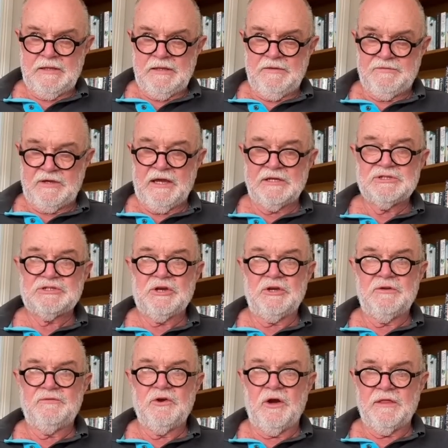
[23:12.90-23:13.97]
if you can't show
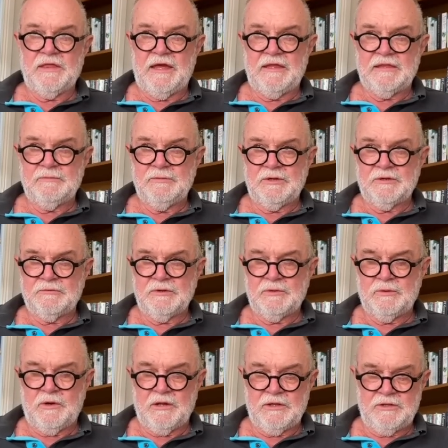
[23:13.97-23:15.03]
you've got that, then we're going to
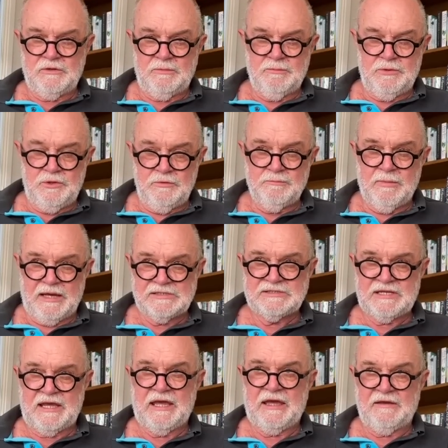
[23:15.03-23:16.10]
require that you
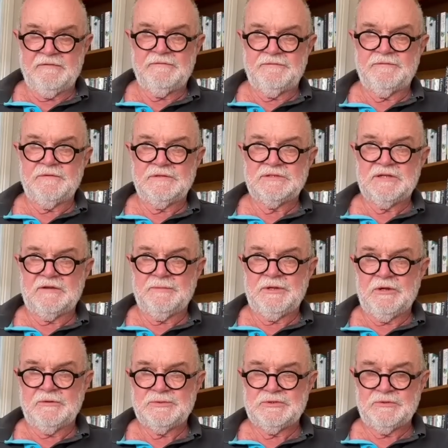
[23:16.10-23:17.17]
must have, instead of
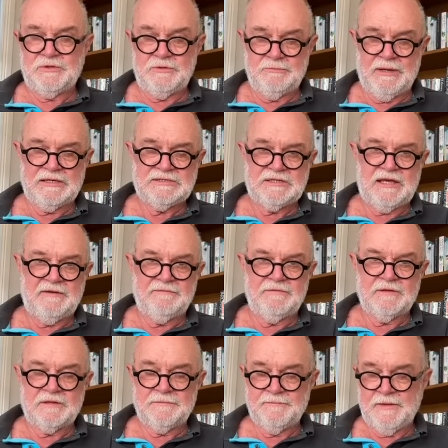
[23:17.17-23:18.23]
being optional, you must have
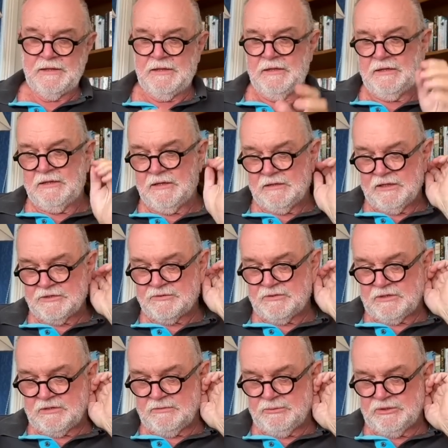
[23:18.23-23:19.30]
the
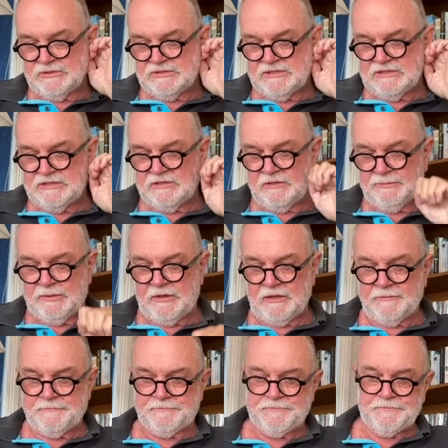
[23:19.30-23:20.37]
electric emergency tiller pilot.